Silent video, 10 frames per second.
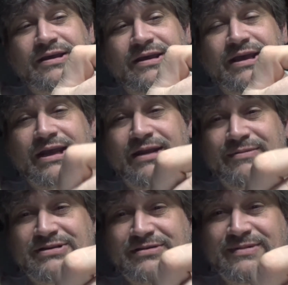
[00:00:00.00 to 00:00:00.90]
and I'm
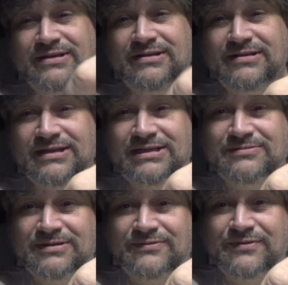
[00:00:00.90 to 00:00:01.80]
assuming this
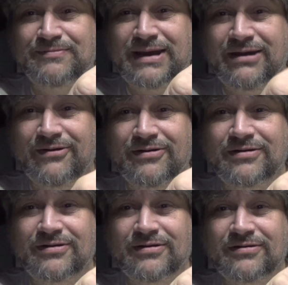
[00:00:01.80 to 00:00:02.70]
one's for power
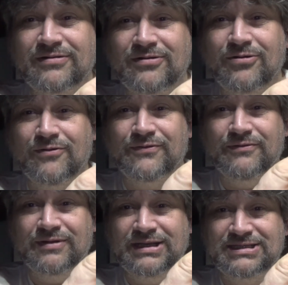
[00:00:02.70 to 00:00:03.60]
or for
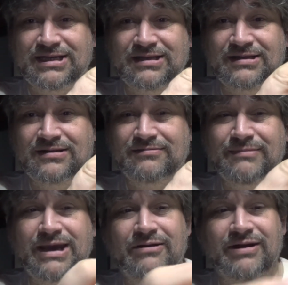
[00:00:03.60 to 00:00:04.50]
releasing the
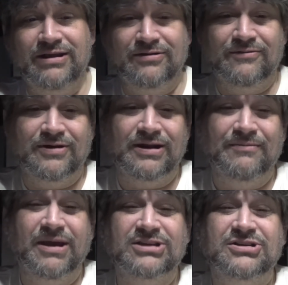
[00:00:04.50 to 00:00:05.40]
battery, either one. I'm
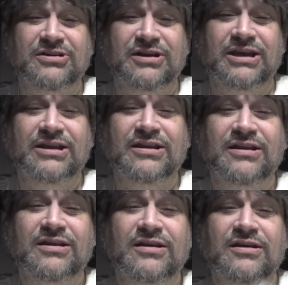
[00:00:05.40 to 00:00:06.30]
not sure yet.
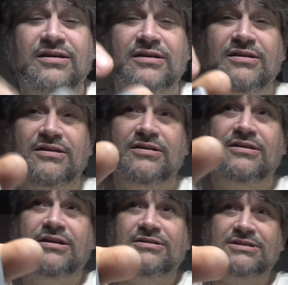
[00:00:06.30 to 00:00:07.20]

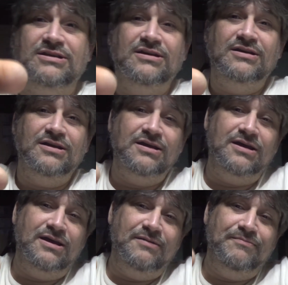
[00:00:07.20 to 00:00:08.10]
There's a
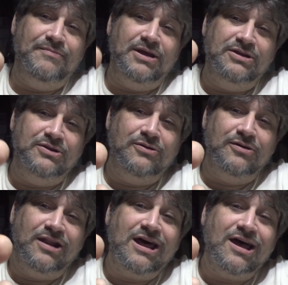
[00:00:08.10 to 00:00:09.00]
door
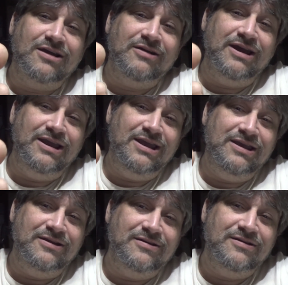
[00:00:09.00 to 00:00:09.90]
lock right
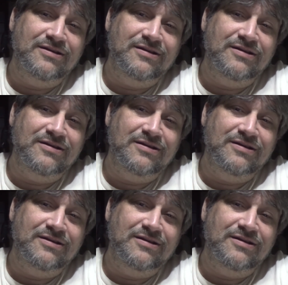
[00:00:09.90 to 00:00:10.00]
here.